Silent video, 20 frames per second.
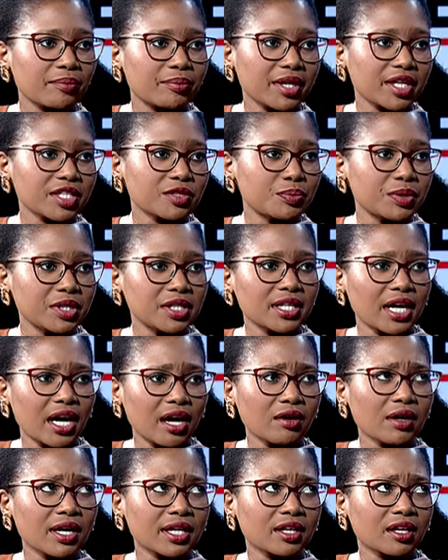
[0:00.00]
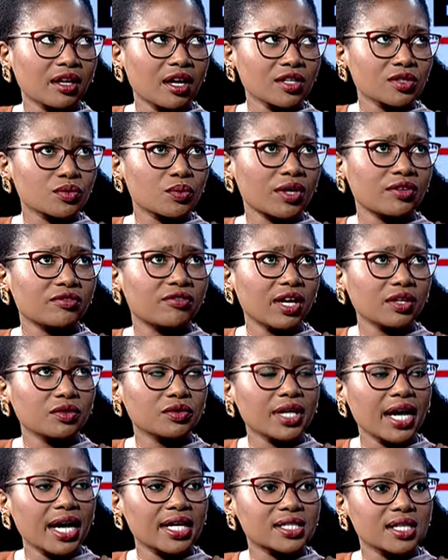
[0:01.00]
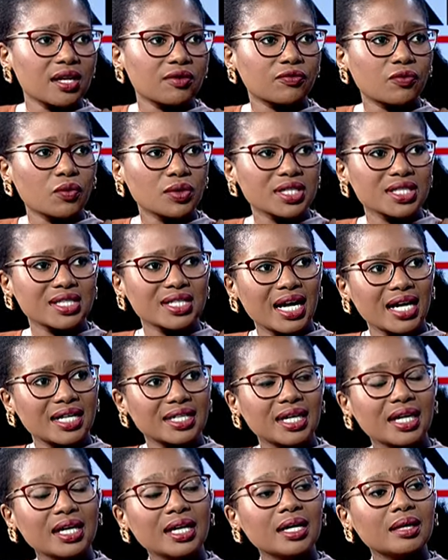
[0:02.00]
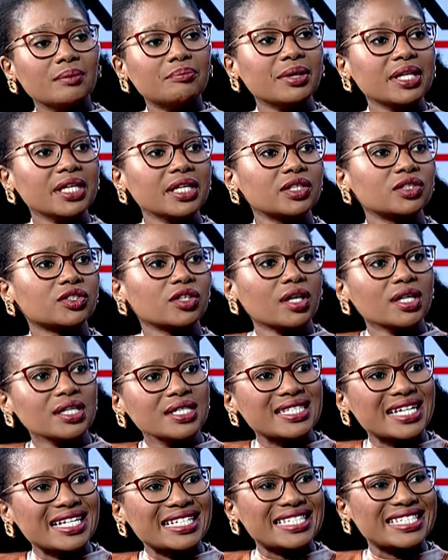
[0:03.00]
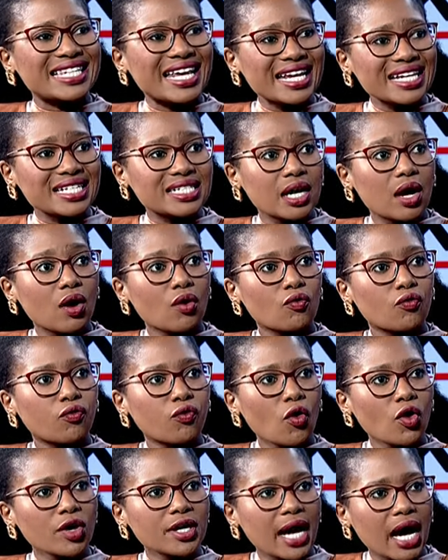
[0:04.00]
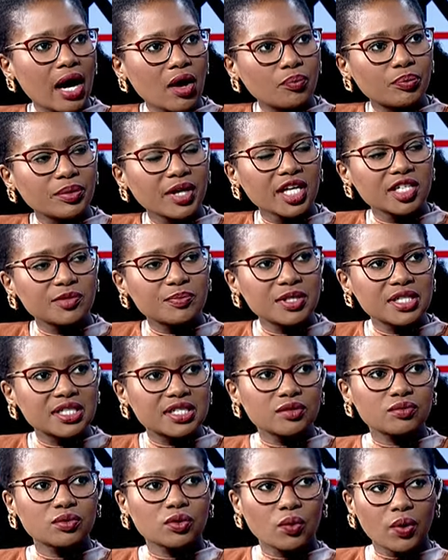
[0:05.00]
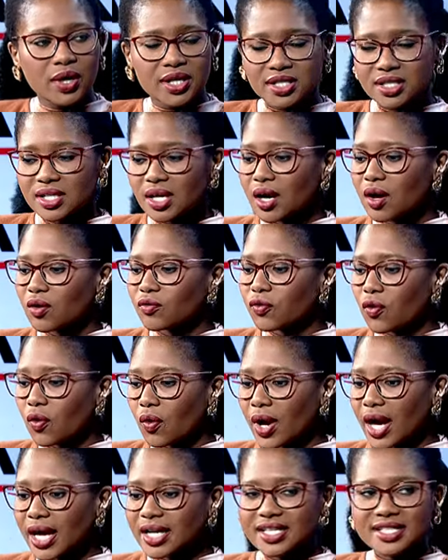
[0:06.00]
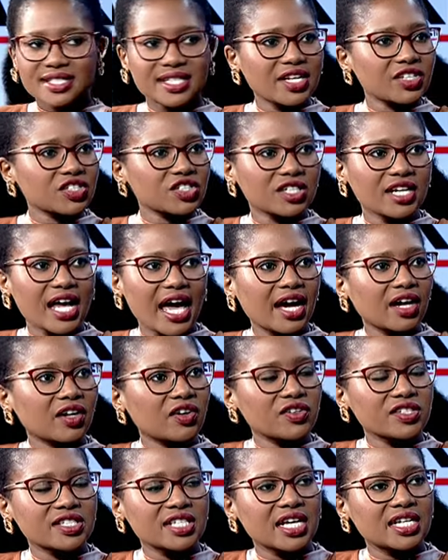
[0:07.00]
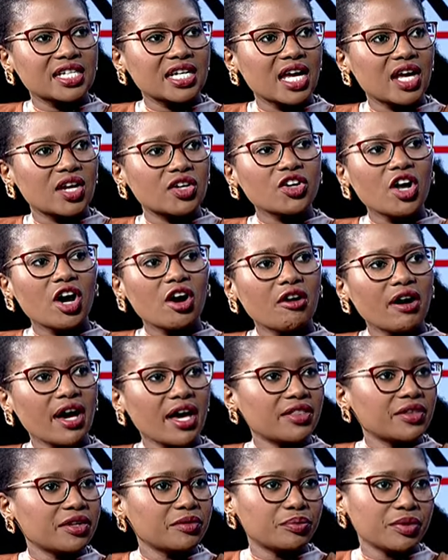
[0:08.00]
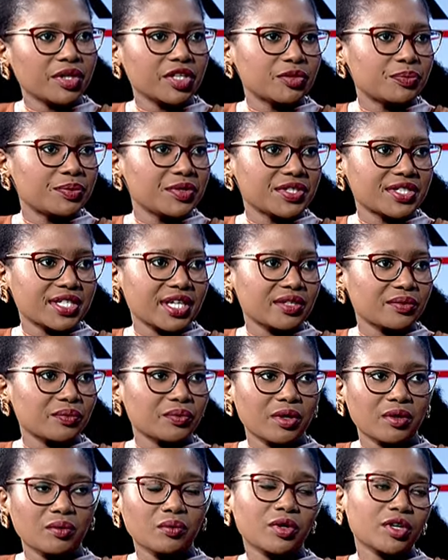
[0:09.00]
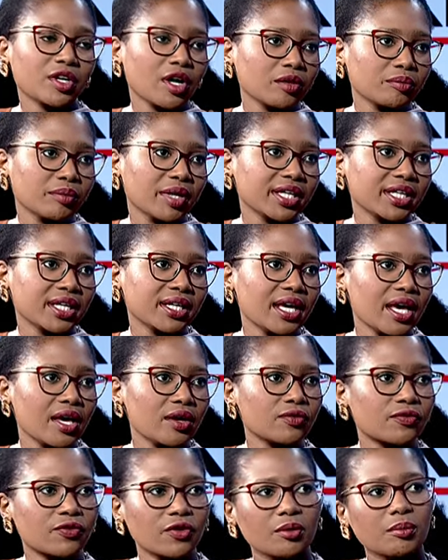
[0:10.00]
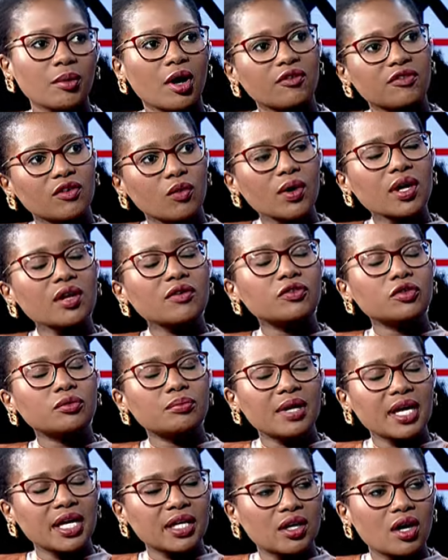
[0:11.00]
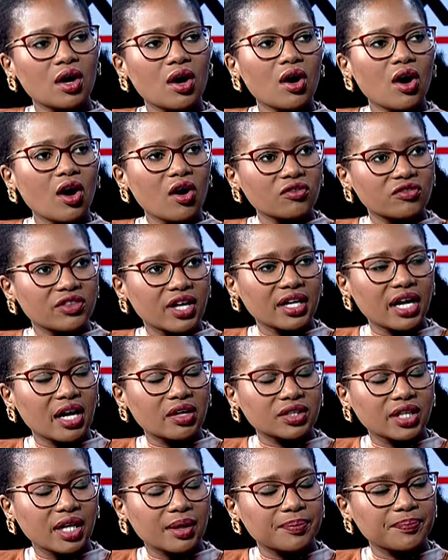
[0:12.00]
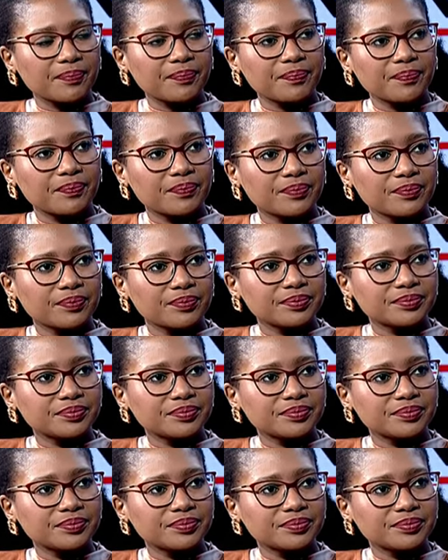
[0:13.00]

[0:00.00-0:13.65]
BHP now, uh, the last one valued at uh, $49 billion, dead for now. BHP did request for mm. an extension. Anglo said no, and then BHP said, well, we're not making a firm offer. What have you made of that outcome? Mm-hmm.